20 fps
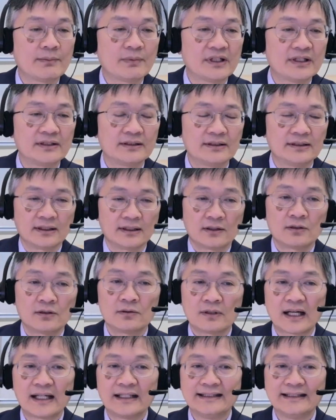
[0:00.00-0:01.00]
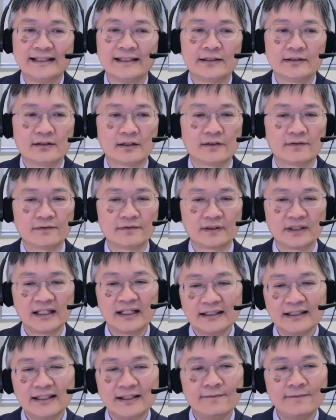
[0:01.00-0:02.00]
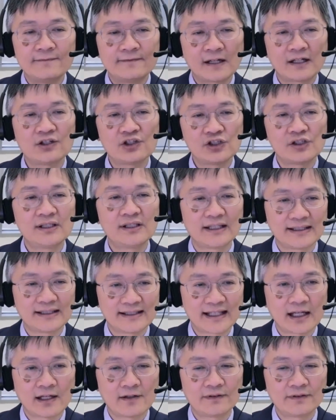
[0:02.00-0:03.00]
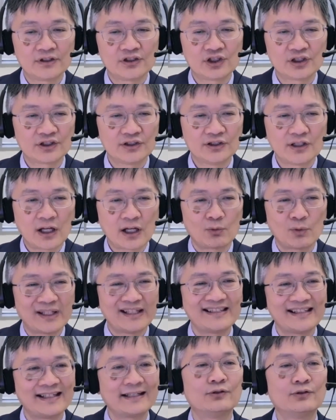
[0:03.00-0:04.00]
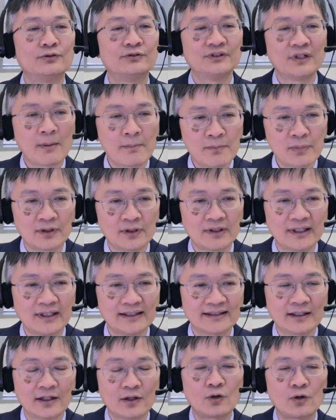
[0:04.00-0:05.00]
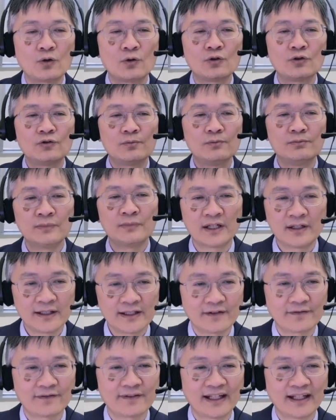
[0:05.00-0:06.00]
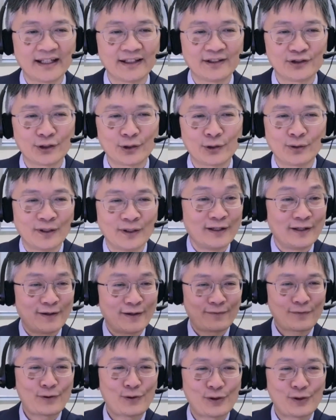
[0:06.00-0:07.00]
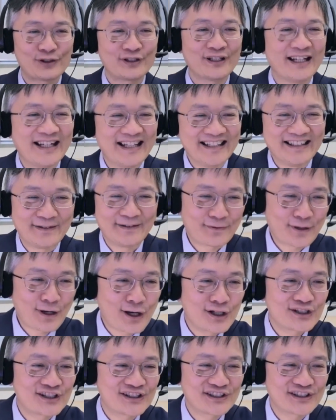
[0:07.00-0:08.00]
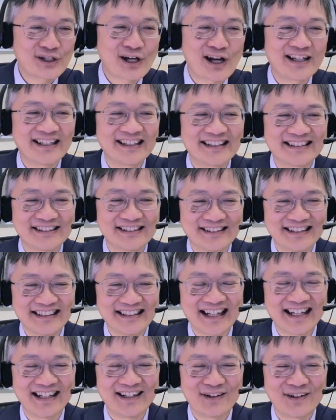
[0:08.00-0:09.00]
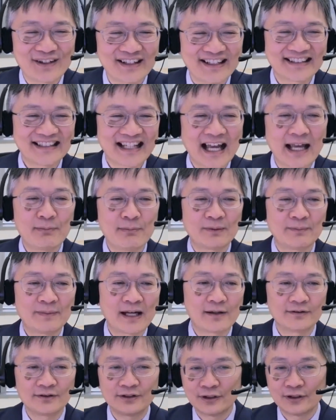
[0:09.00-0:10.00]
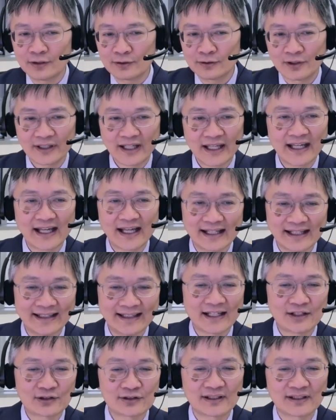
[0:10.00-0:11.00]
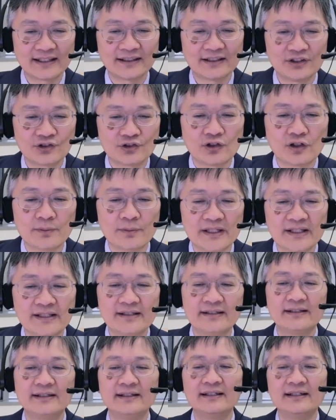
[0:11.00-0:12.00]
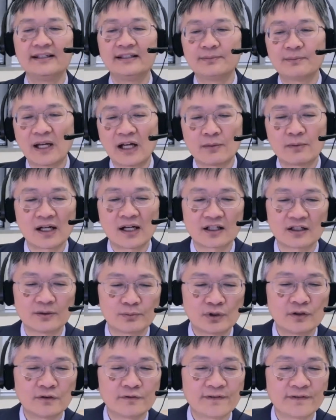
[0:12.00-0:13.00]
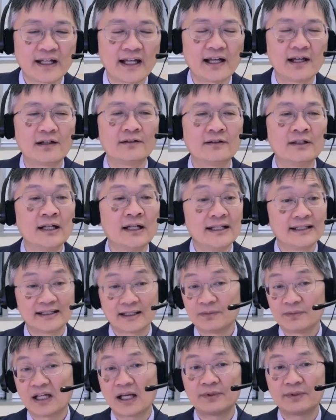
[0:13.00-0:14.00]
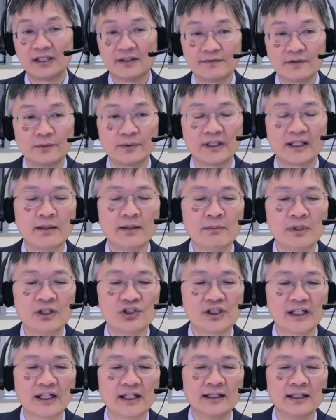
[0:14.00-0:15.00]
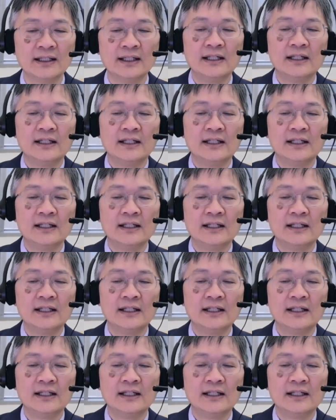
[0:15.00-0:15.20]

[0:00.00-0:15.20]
is the whole idea of kidney function itself is just not one single number. It's a whole myriad of things. So, of course, nephrologists taught us all the time about, looking at electrolyte disturbances, biomarker profile, sometimes even with imaging.